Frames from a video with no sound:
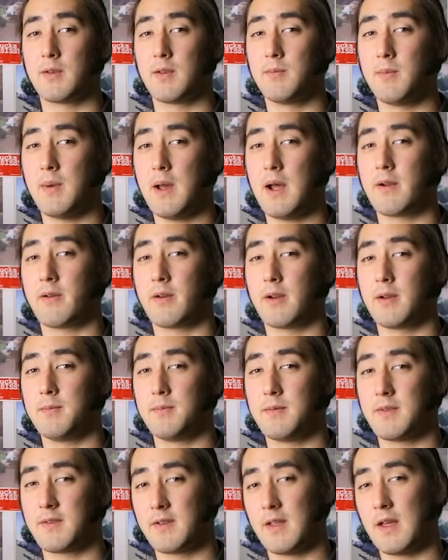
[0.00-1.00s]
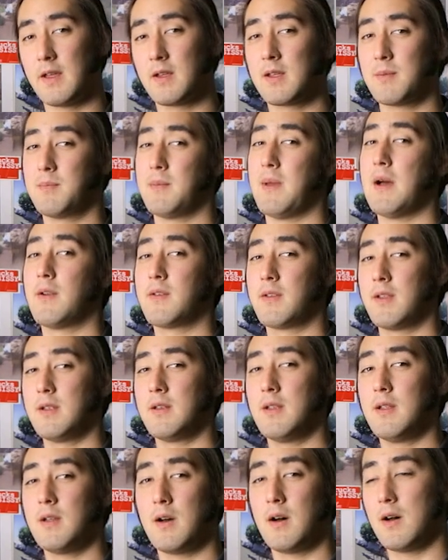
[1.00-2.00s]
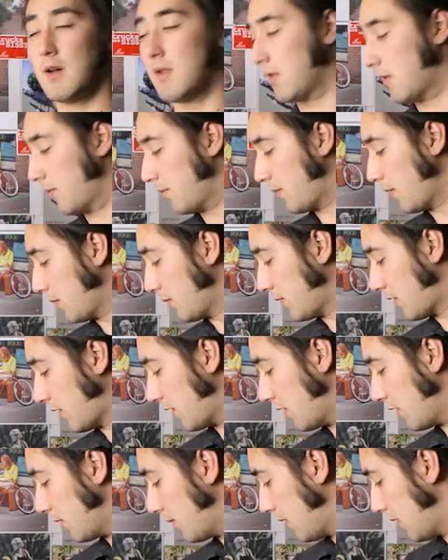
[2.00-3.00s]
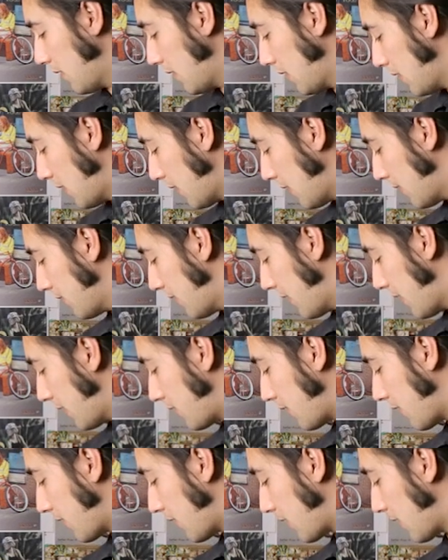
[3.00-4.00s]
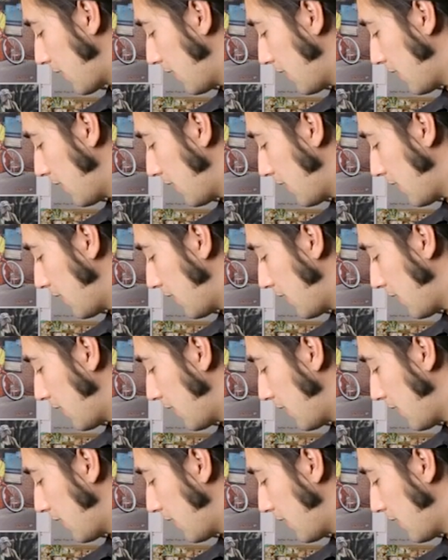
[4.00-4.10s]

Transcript: tube battery so that you can mount it on the boom tube of the Edgerunner